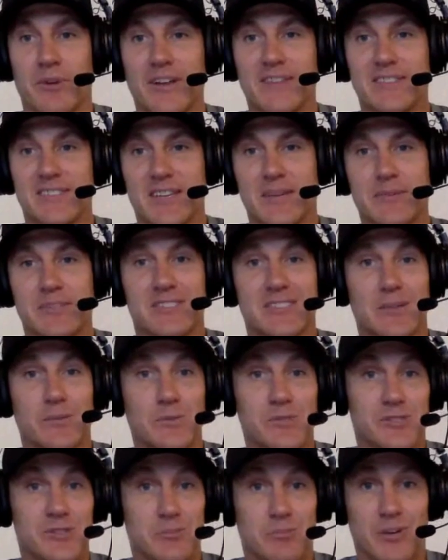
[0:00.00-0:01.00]
Bransama said
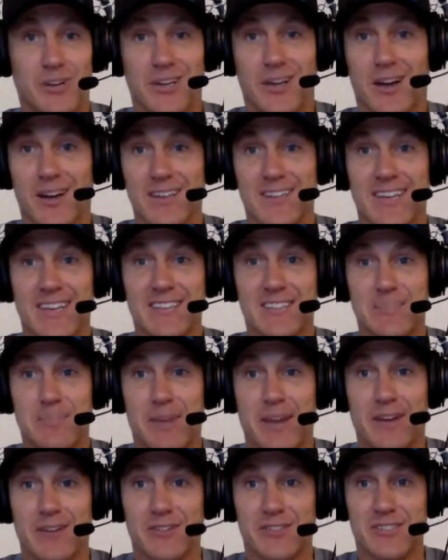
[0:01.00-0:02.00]
we should bring on Casey
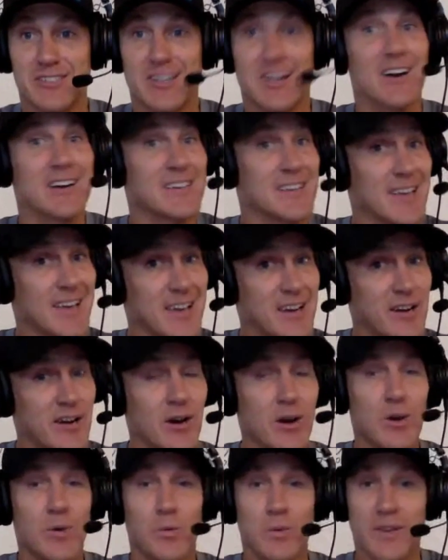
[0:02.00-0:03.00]
Patterson. Again,
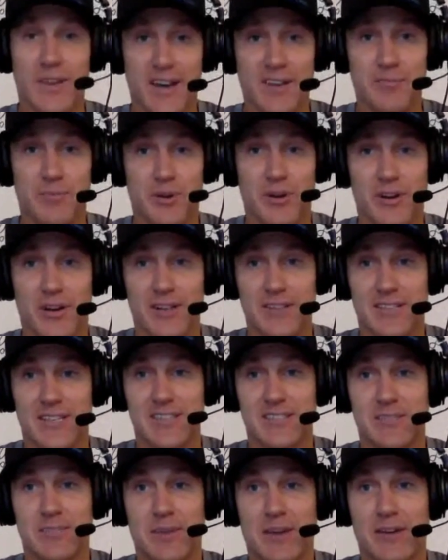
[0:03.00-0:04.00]
we have brought on
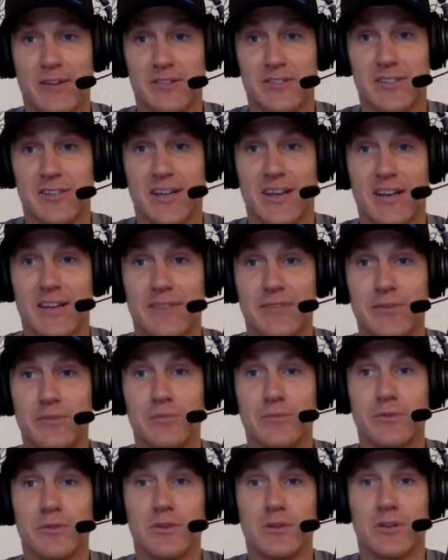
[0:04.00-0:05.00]
Casey Patterson. And if
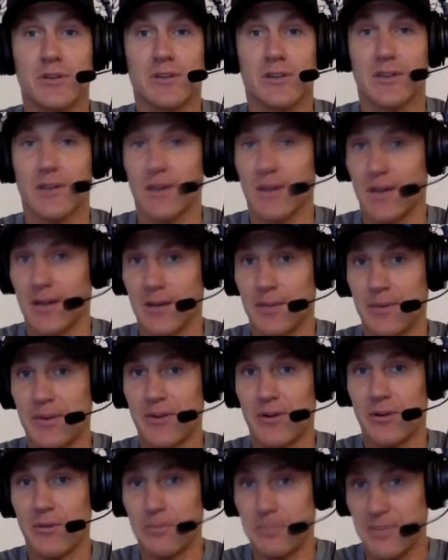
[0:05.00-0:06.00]
you look
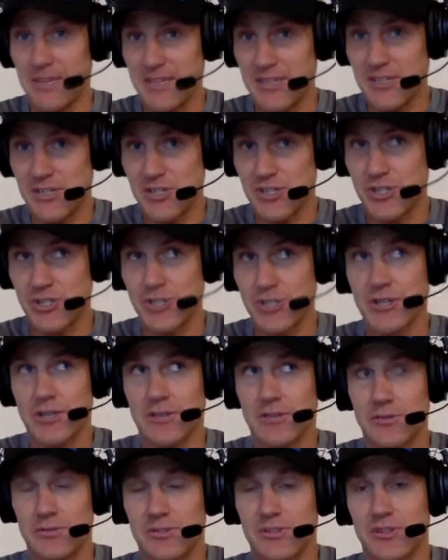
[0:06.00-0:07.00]
Better at Beach,
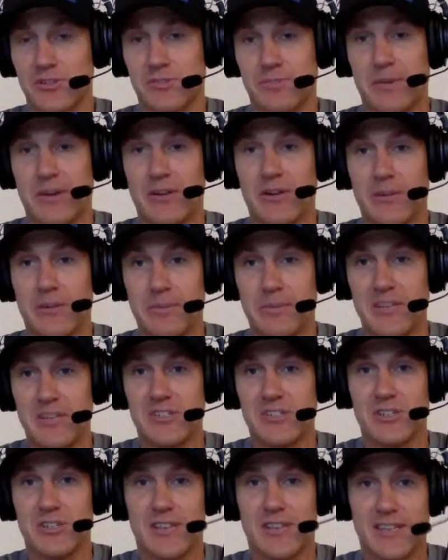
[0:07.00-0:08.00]
you search Better at
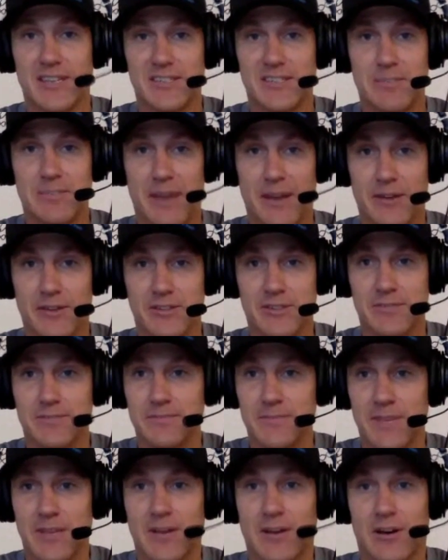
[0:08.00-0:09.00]
Beach Casey Patterson
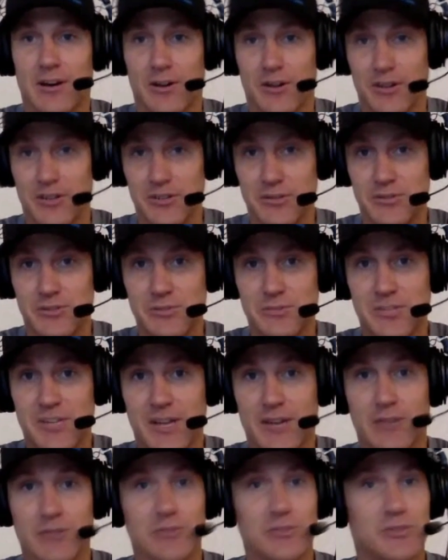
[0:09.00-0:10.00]
on our YouTube
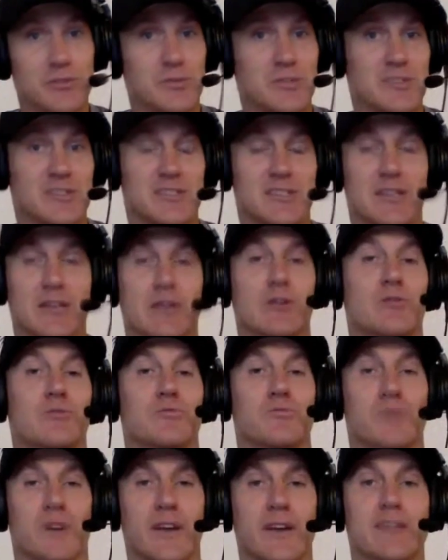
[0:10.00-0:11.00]
channel, you can see a
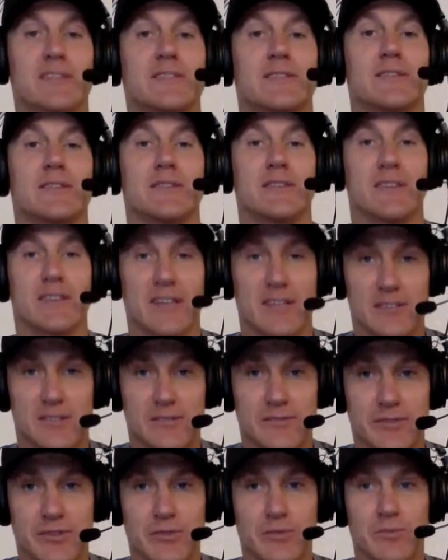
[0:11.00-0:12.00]
great
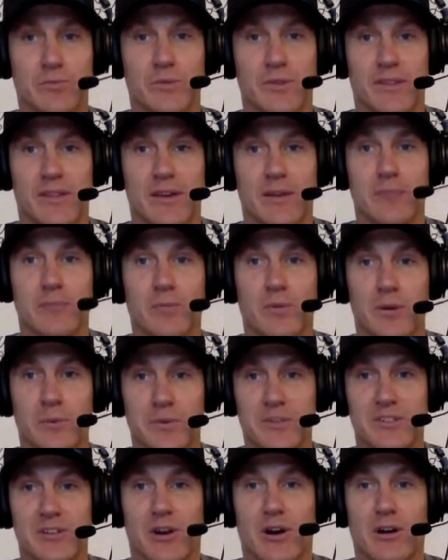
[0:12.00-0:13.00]
interview with him where
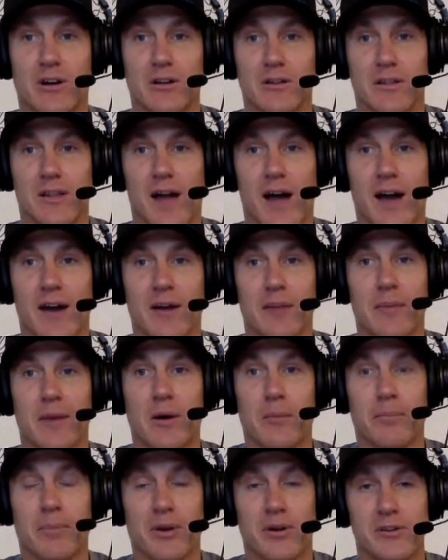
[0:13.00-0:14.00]
we talk a lot
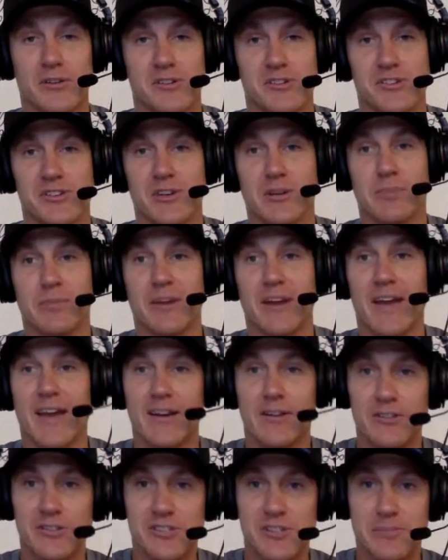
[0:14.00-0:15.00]
about partnership and
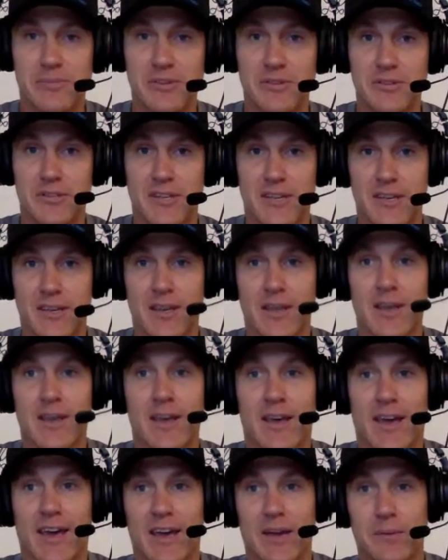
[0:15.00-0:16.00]
energy building.
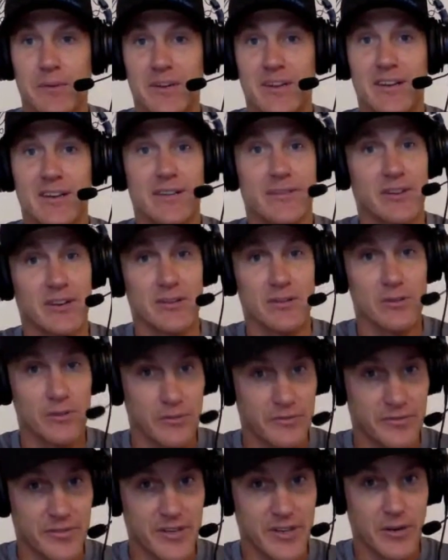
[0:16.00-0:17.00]
And we did even a
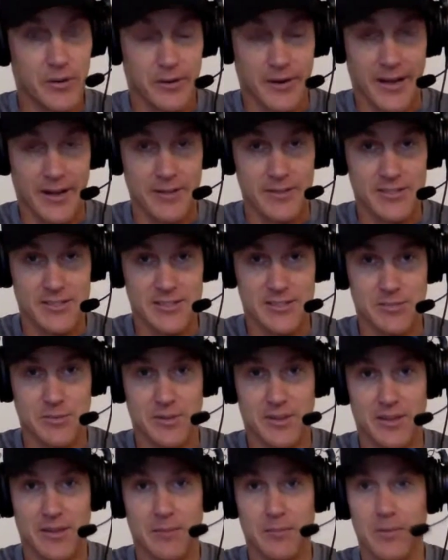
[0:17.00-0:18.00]
little video analysis
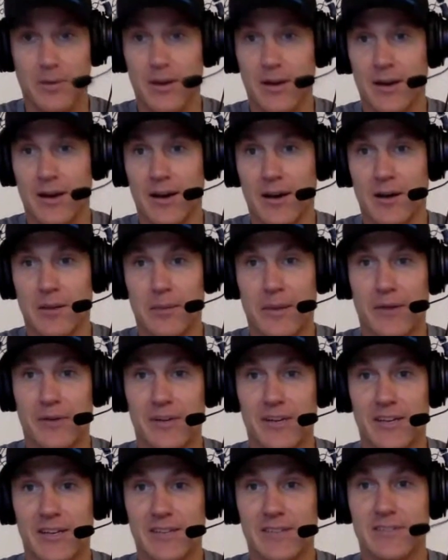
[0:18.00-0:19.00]
with him
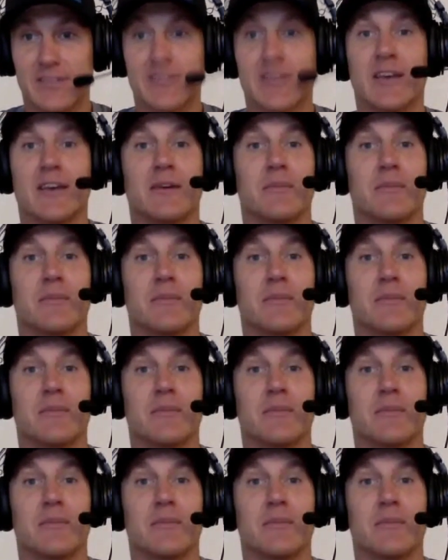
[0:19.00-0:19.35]
about his